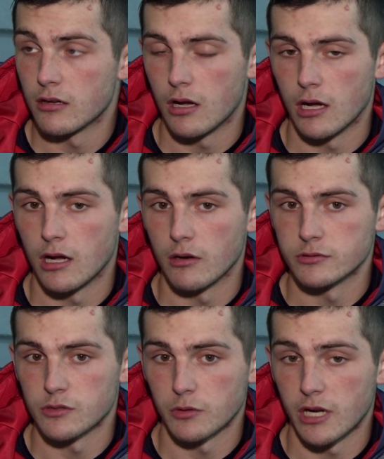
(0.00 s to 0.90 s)
uh,
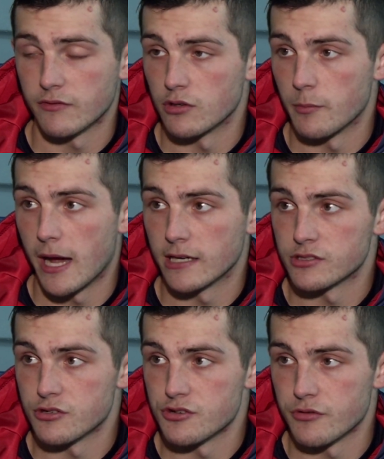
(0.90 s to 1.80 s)
so we're gonna have to do back
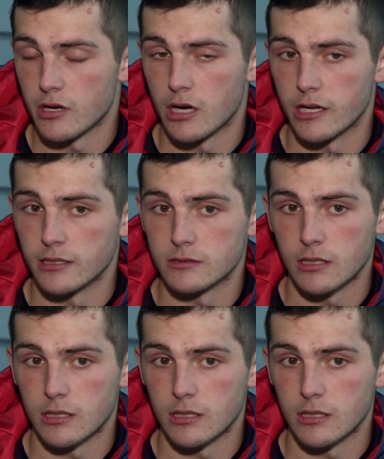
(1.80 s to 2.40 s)
surgery on it.